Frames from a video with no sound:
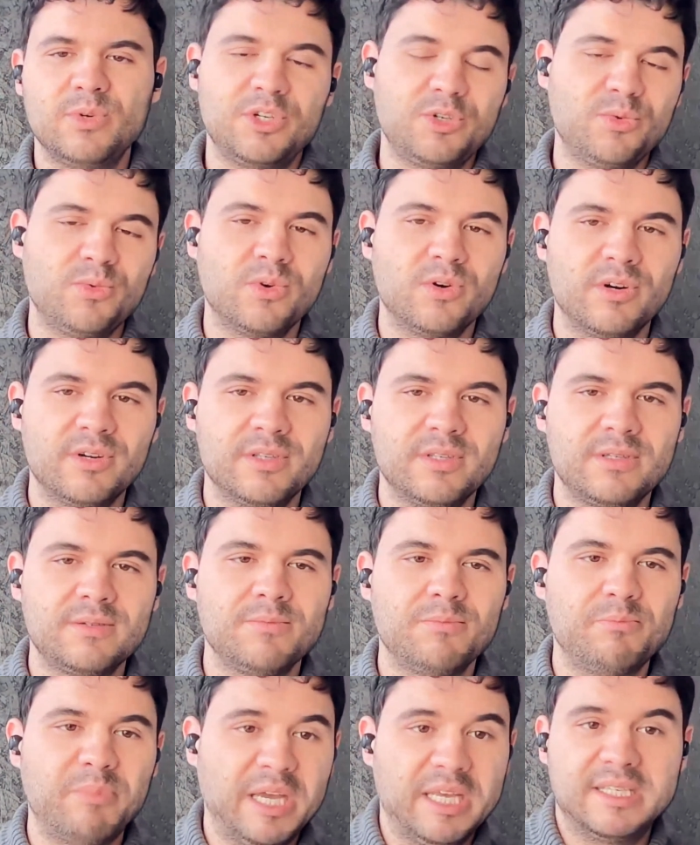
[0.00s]
which
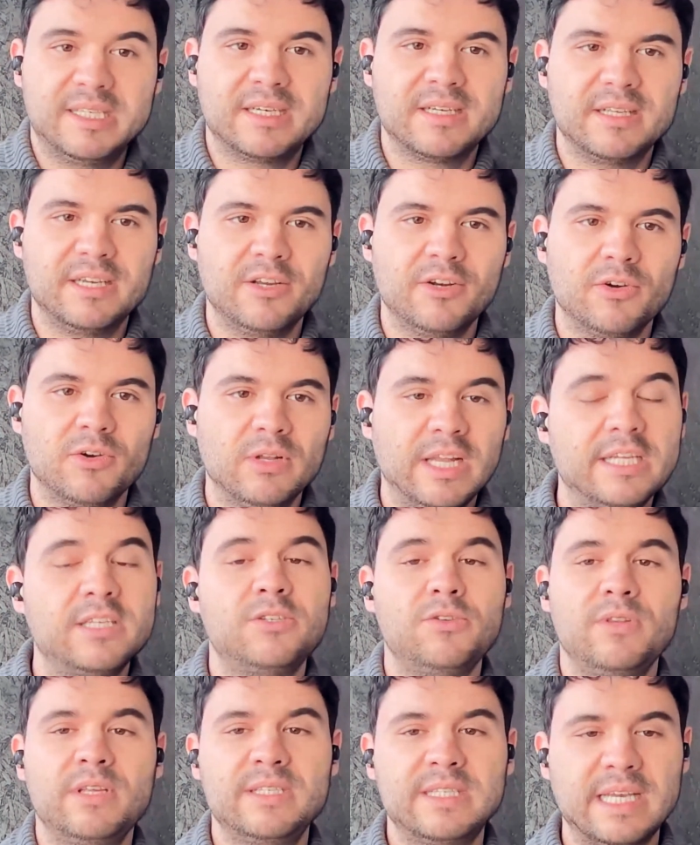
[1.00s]
was basically,
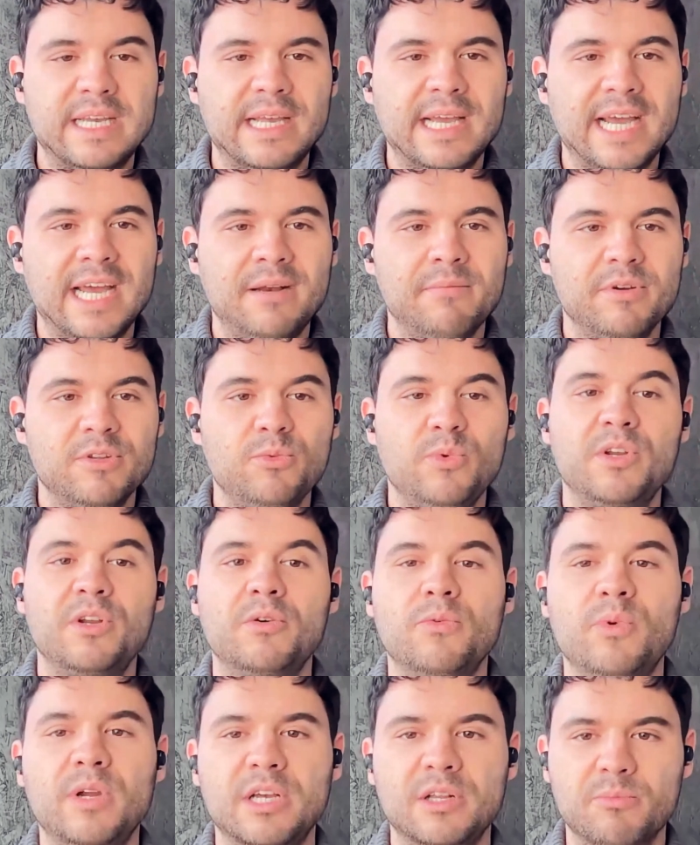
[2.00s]
let's do this again, but with
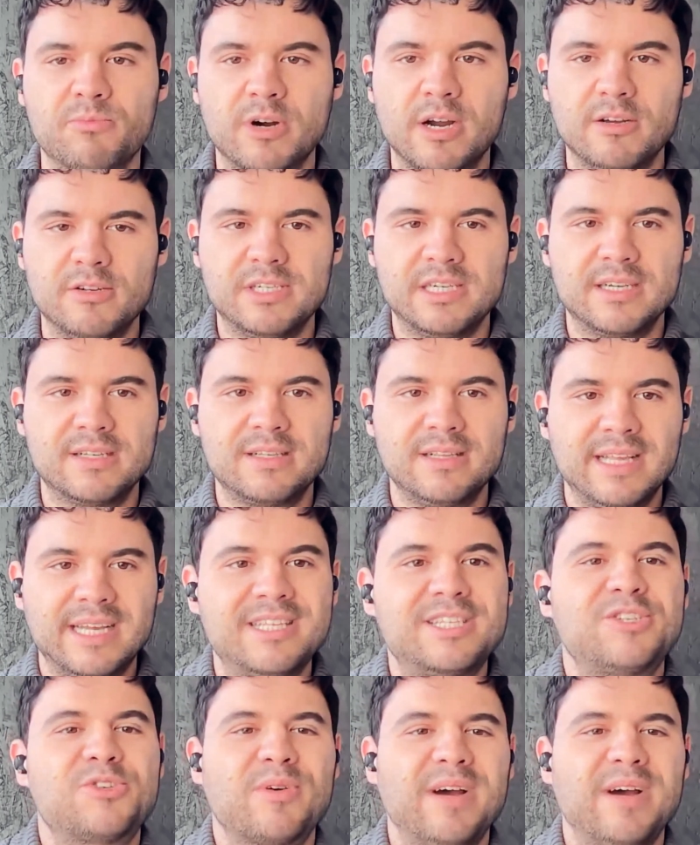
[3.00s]
a real project. Let's